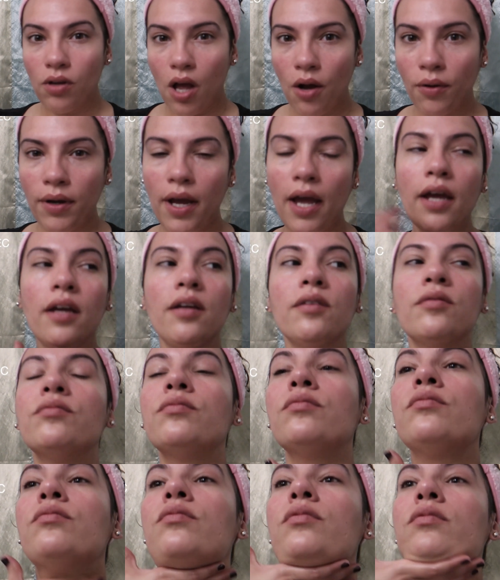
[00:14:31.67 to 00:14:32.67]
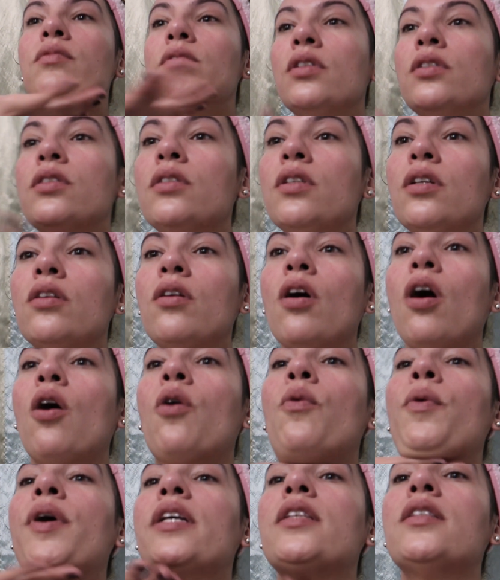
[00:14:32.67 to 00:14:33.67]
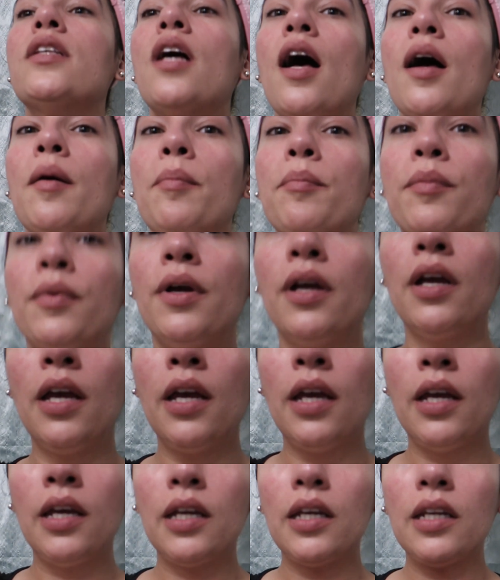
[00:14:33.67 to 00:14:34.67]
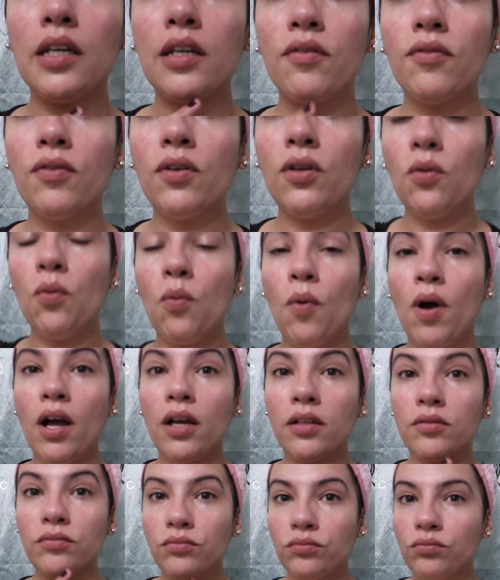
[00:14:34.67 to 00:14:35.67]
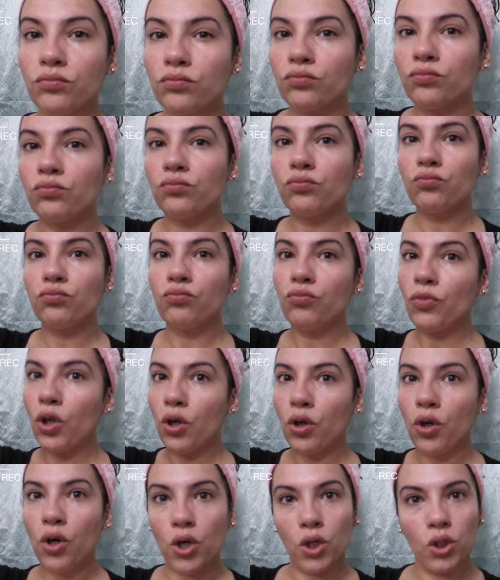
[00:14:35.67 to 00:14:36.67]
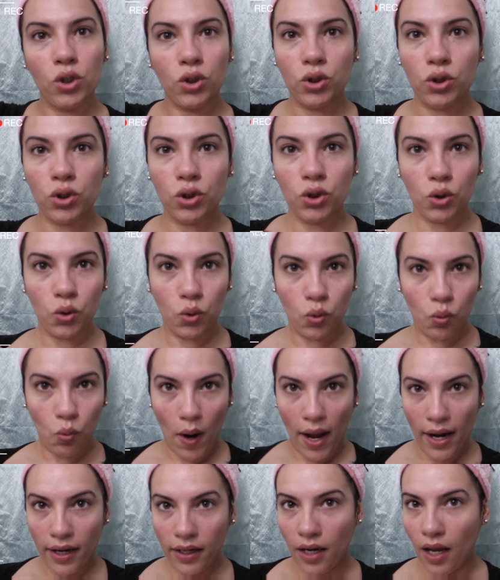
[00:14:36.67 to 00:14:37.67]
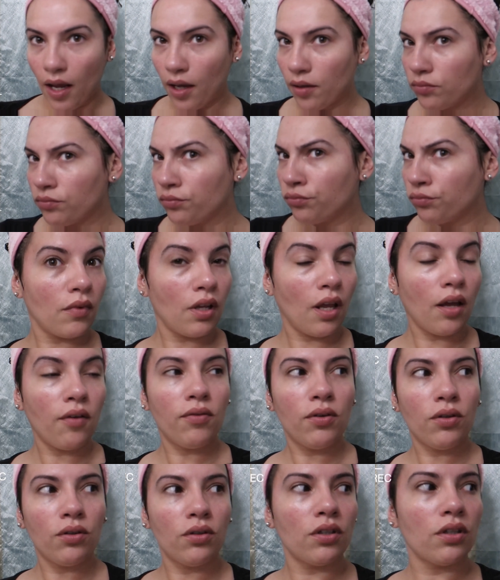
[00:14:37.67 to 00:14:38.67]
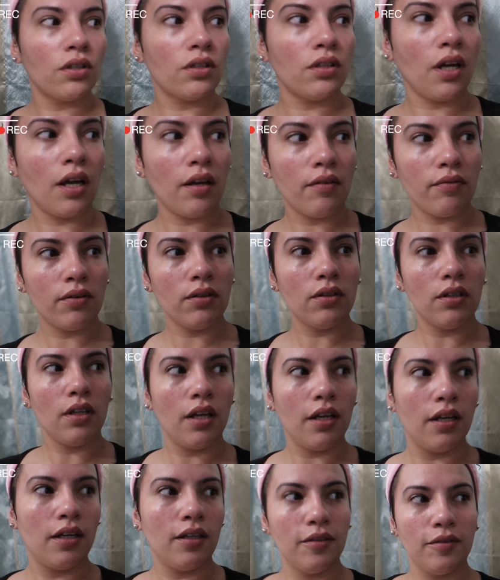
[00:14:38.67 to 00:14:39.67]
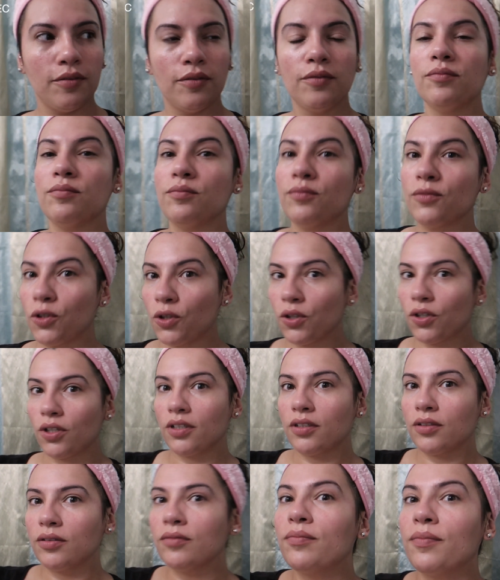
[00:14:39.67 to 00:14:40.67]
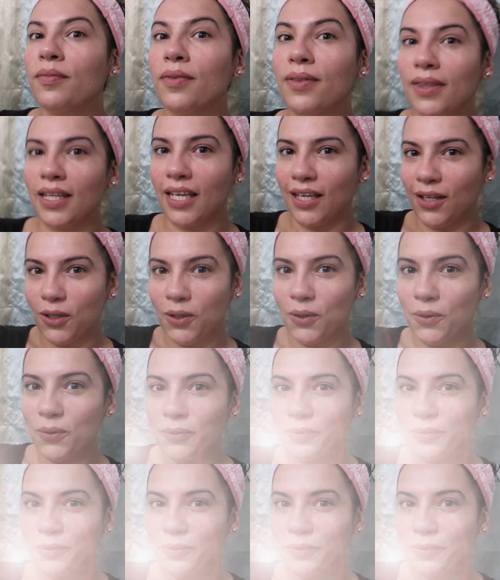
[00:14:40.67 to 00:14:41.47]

Okay, and then always up. And if you want, the girls do, why not? I feel good. I feel like good. Thank you.